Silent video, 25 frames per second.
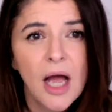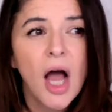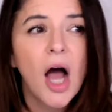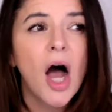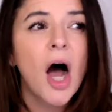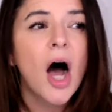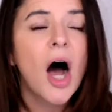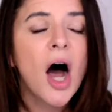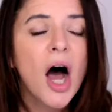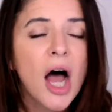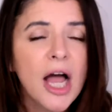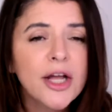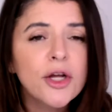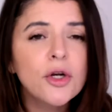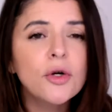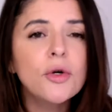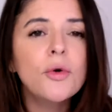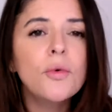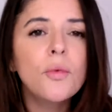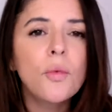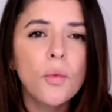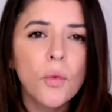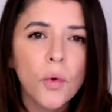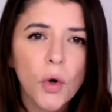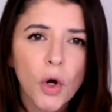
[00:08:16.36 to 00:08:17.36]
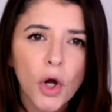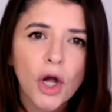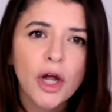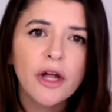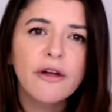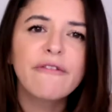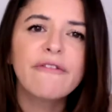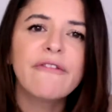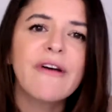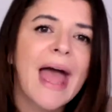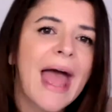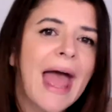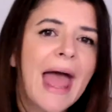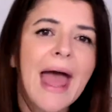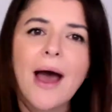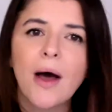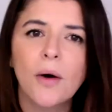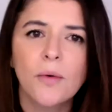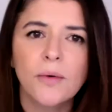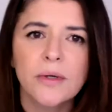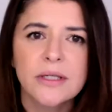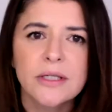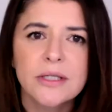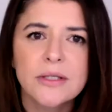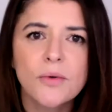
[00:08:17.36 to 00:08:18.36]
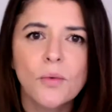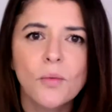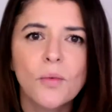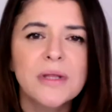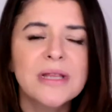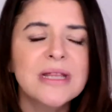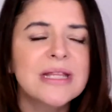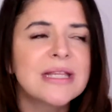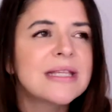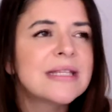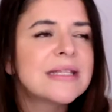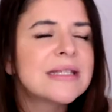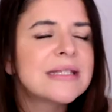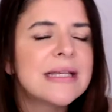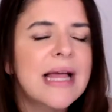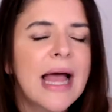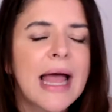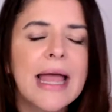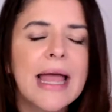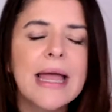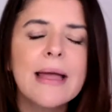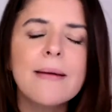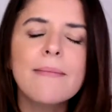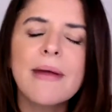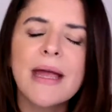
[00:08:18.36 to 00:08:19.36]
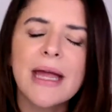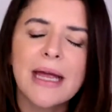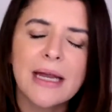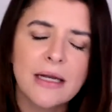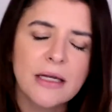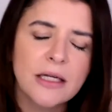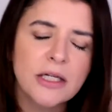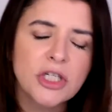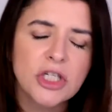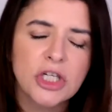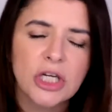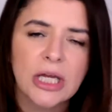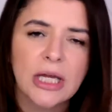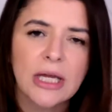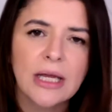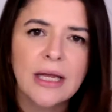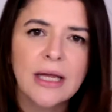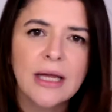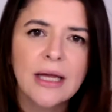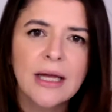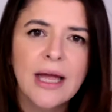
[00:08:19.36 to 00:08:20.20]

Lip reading: I could work for hours with the same energy